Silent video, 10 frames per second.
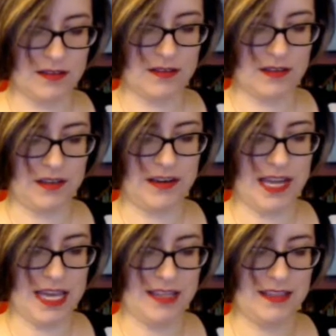
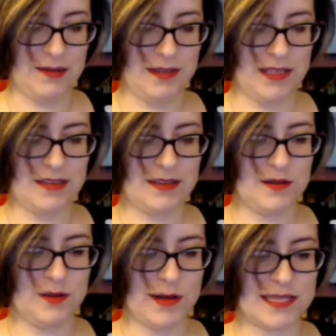Alright, I need a new
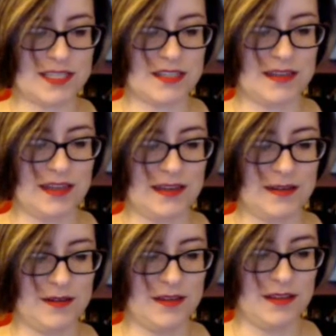question now.